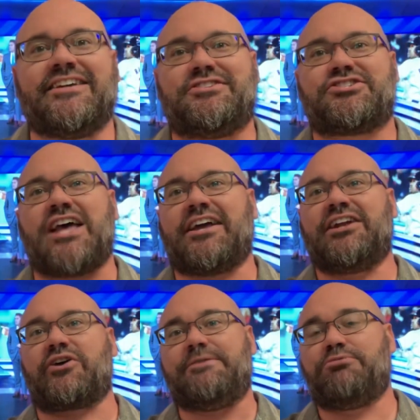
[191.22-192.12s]

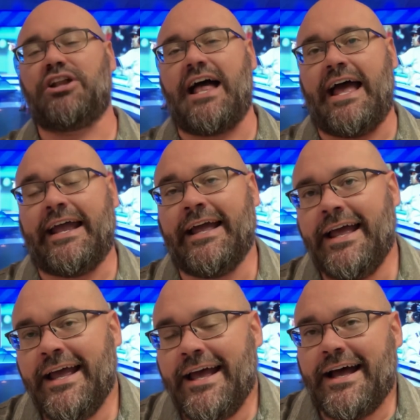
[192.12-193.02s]
secondary play,
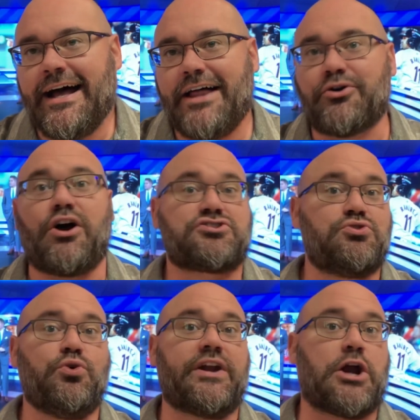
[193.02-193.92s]
they're also
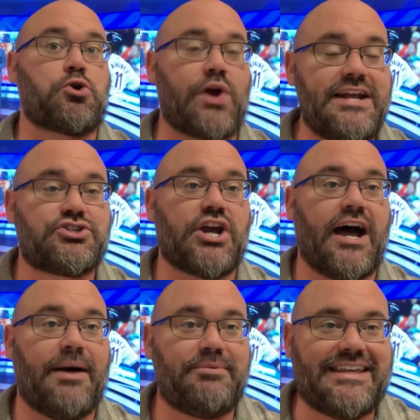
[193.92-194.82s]
doing a great
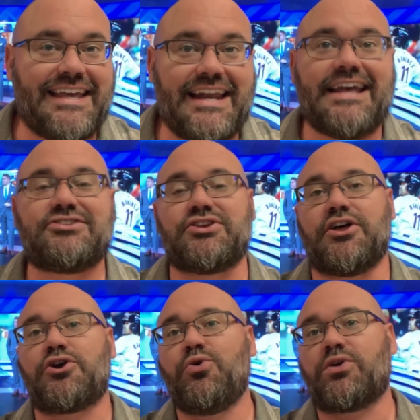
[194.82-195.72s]
job getting to
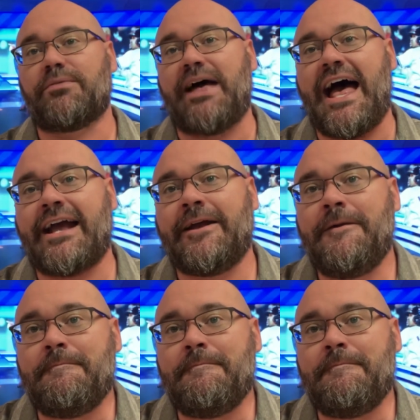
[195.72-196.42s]
the quarterback.